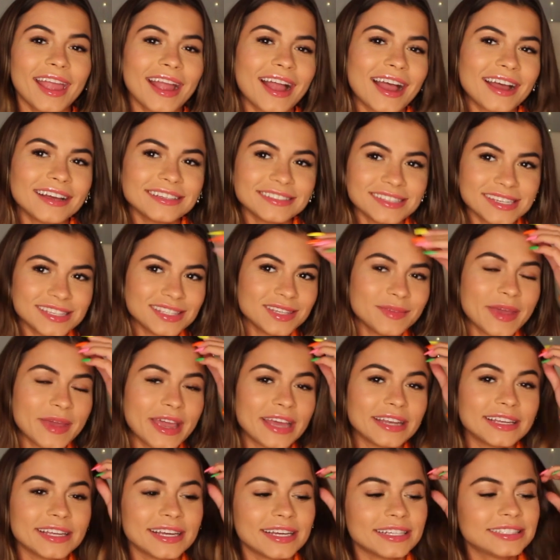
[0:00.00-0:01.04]
Hey guys, it's
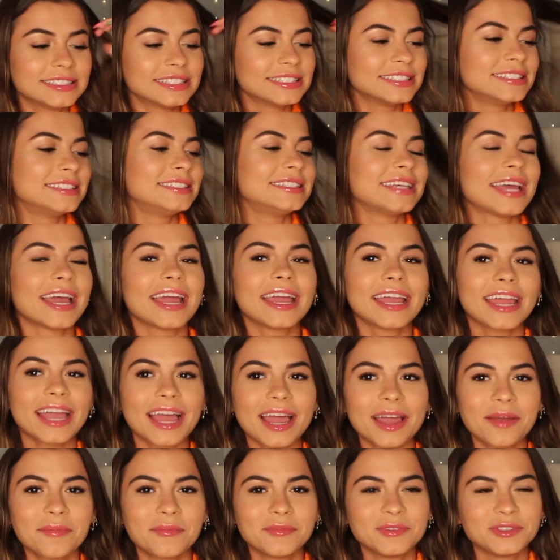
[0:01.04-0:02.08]
Amanda. Today
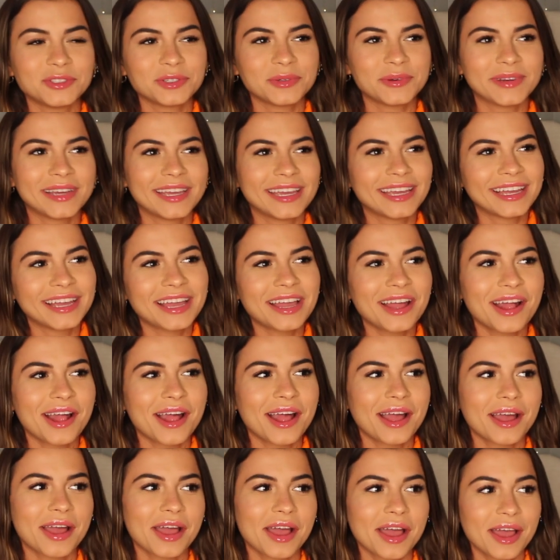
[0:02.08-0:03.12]
I'm doing
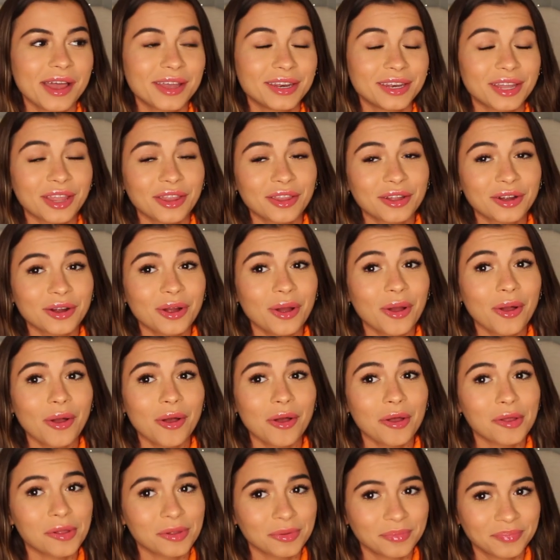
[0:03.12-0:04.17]
another
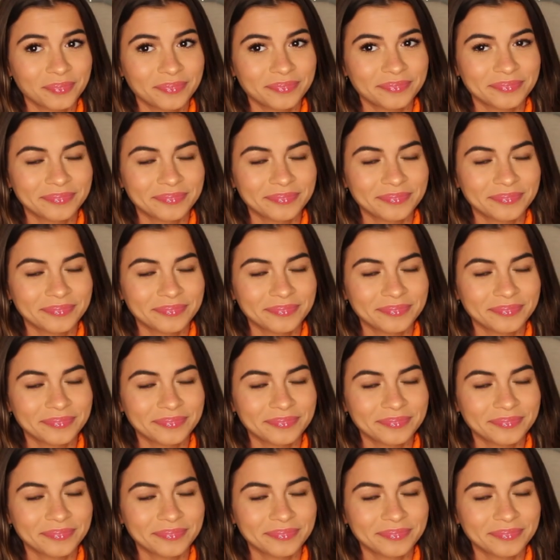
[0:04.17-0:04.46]
haul.